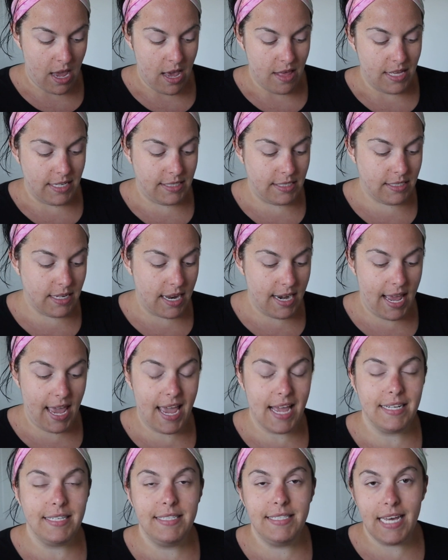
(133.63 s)
This is going to
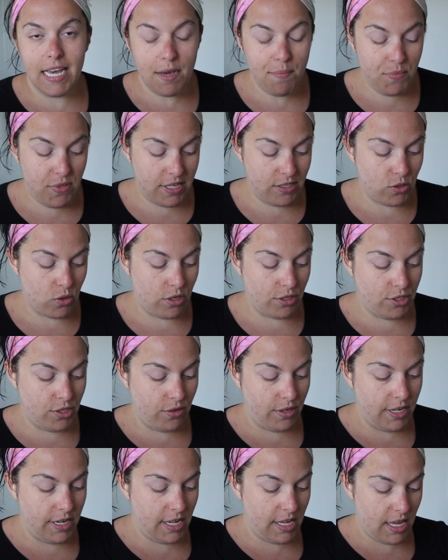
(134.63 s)
add depth. It's also
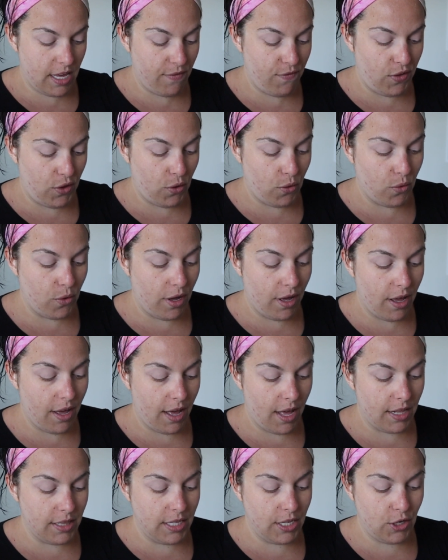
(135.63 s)
going to give you
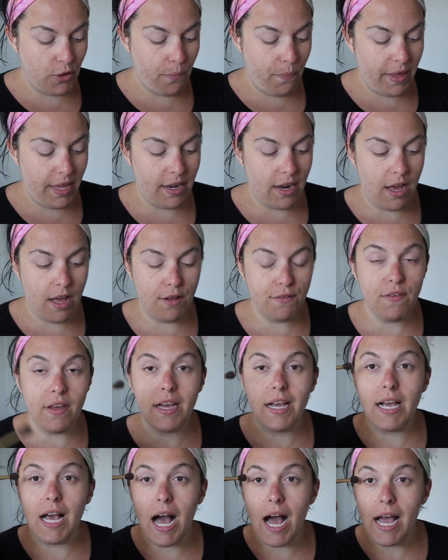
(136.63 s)
a little bit of
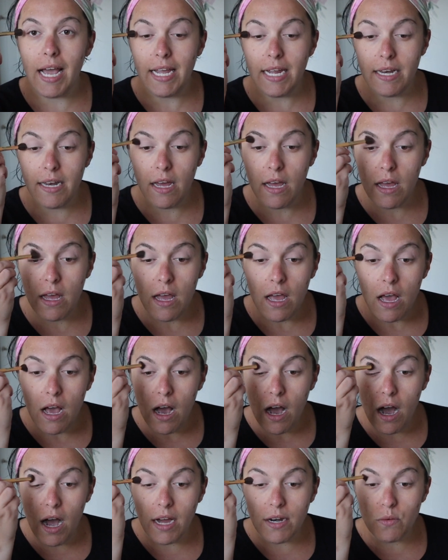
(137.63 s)
a guide
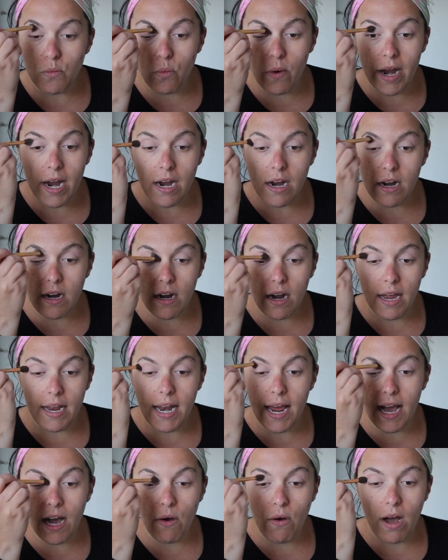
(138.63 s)
on where and
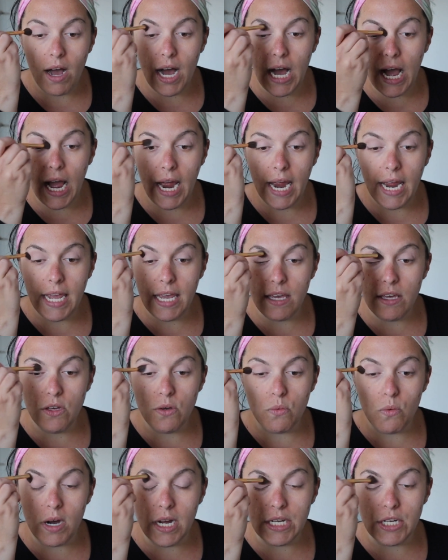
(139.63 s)
how high
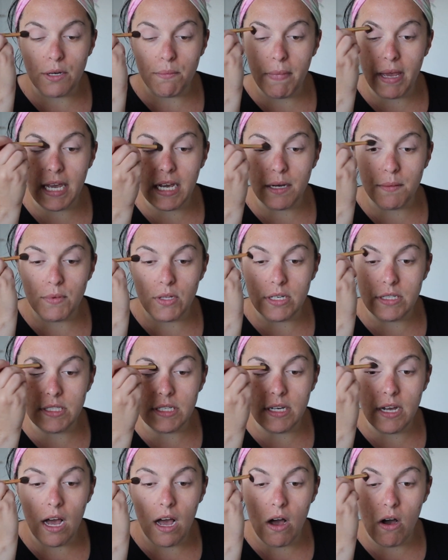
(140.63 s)
you want your makeup look to
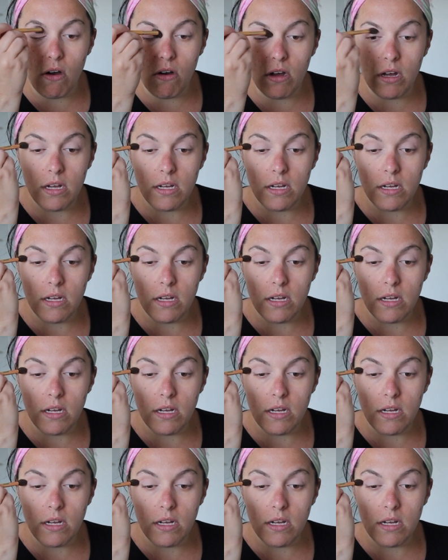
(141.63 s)
go.